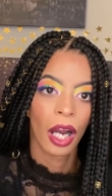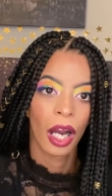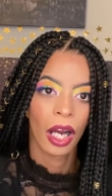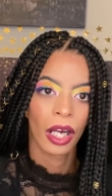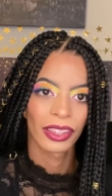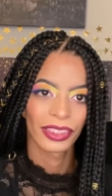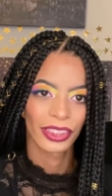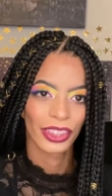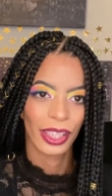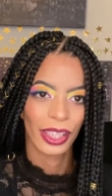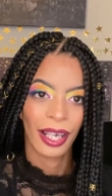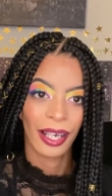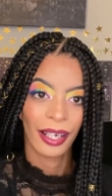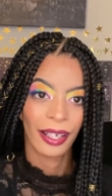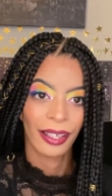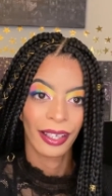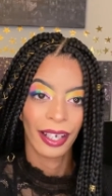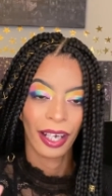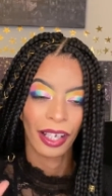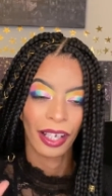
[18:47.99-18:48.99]
under
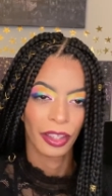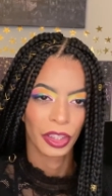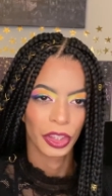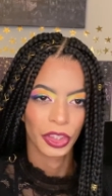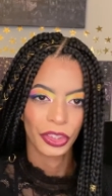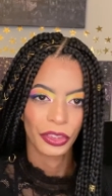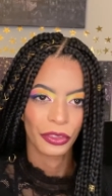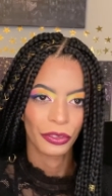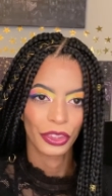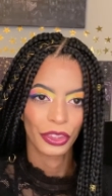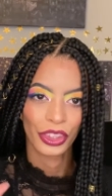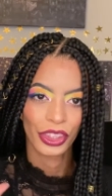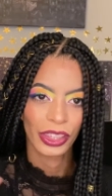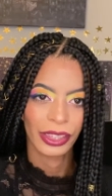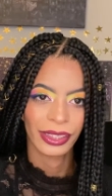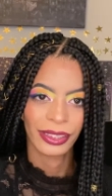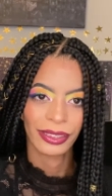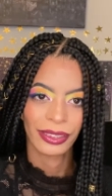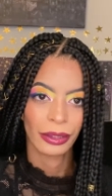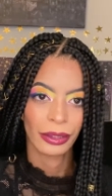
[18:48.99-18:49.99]
eye I also
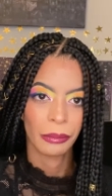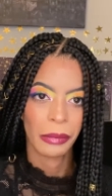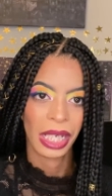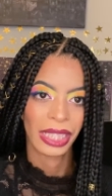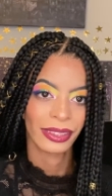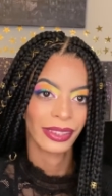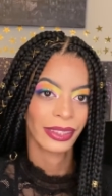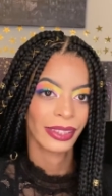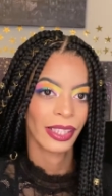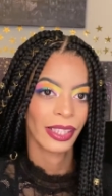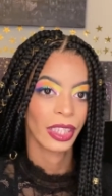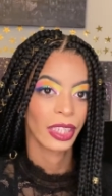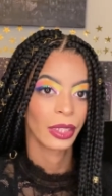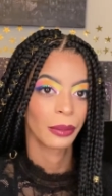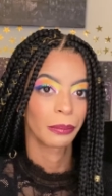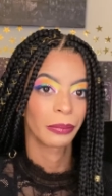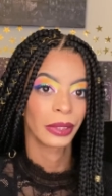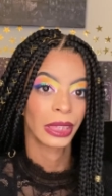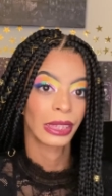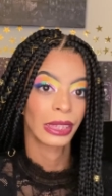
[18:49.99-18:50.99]
just did mascara
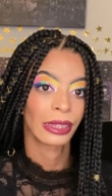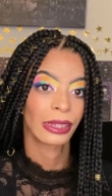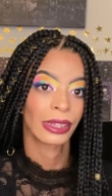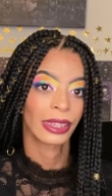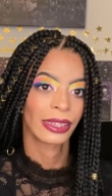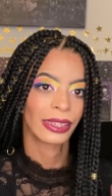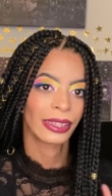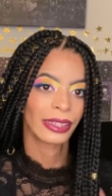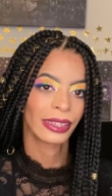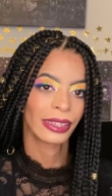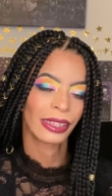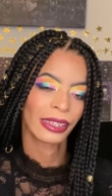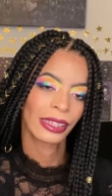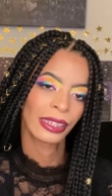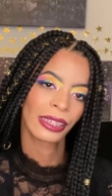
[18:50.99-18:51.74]
because,